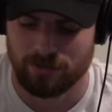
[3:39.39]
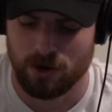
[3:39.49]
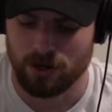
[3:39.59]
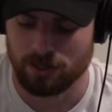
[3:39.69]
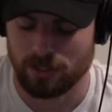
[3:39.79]

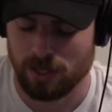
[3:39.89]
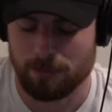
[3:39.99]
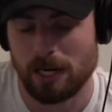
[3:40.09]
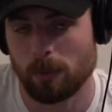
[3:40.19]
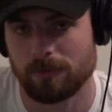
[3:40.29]
the
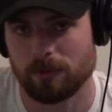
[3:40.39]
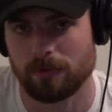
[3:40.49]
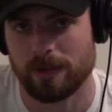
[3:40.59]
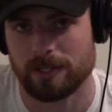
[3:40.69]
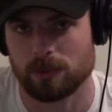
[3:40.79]
company I work
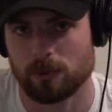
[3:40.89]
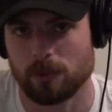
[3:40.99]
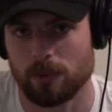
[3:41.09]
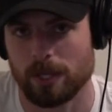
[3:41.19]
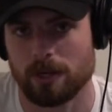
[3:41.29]
for,
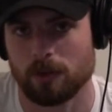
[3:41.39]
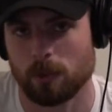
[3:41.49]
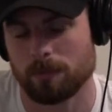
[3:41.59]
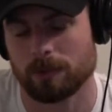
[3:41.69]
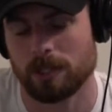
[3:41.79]
Festool, their
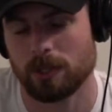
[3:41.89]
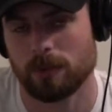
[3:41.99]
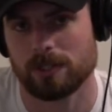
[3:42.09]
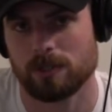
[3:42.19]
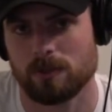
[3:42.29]
corporate
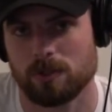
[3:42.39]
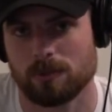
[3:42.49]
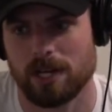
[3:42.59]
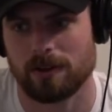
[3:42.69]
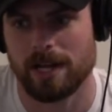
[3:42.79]
US
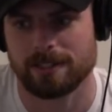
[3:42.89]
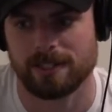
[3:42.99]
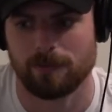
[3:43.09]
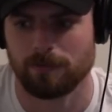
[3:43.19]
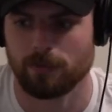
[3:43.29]
YouTube channel has
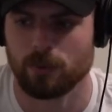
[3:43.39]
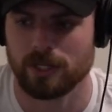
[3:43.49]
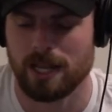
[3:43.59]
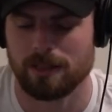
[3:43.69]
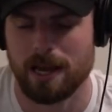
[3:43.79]
like
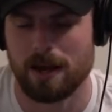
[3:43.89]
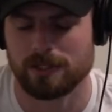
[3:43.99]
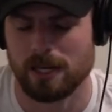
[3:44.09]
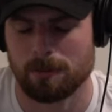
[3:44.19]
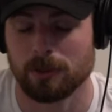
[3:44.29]

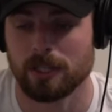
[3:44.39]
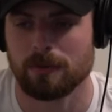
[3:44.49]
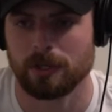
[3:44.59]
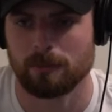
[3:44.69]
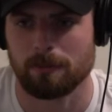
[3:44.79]
48,000. I
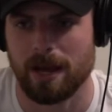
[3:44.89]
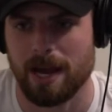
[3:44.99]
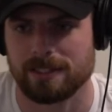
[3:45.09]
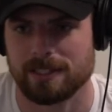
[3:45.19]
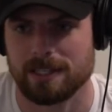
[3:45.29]
believe we're going to be
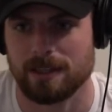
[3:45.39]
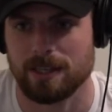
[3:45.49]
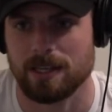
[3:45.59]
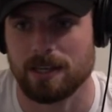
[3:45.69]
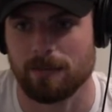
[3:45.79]
passing
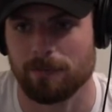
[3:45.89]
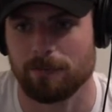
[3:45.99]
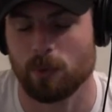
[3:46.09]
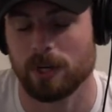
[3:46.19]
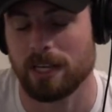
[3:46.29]
the
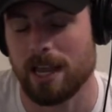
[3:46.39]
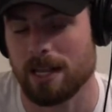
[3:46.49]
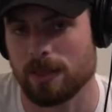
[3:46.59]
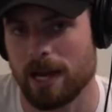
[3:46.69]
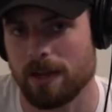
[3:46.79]

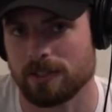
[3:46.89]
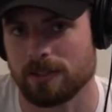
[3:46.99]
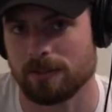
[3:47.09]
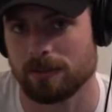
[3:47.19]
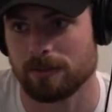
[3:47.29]

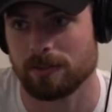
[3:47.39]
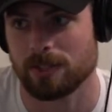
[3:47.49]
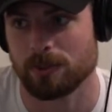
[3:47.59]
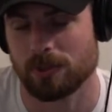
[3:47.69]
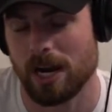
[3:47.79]
48,000
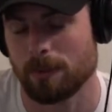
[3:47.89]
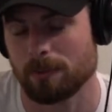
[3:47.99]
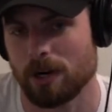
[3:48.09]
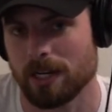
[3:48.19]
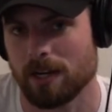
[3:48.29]
subscriber
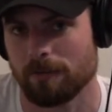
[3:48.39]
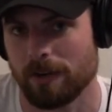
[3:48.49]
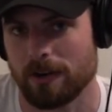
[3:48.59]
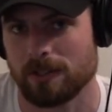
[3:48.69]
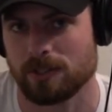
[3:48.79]
mark here
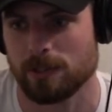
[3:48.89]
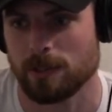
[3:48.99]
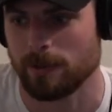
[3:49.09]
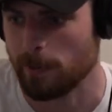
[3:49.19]
very soon.